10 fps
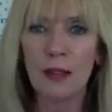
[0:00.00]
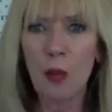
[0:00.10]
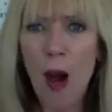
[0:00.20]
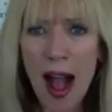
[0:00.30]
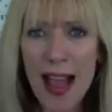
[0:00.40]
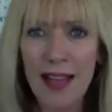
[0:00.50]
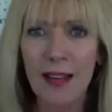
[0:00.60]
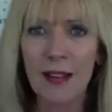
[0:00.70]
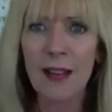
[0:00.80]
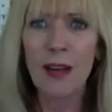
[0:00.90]
Why?
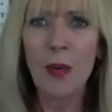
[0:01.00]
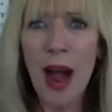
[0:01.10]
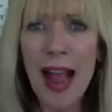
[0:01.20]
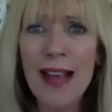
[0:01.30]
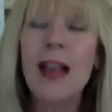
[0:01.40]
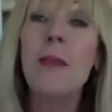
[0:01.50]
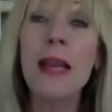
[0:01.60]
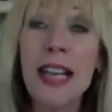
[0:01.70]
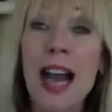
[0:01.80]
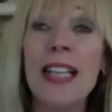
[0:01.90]
Why?
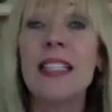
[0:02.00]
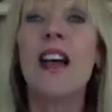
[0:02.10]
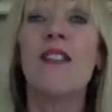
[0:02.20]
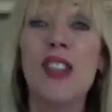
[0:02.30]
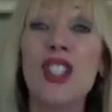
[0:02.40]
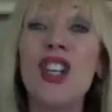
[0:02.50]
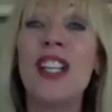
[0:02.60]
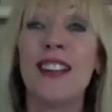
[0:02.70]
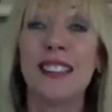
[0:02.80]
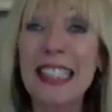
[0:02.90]
Because
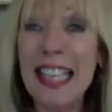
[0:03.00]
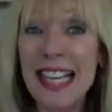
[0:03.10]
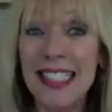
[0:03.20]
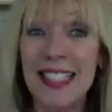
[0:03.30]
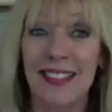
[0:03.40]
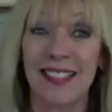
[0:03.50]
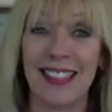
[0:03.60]
vision leaks.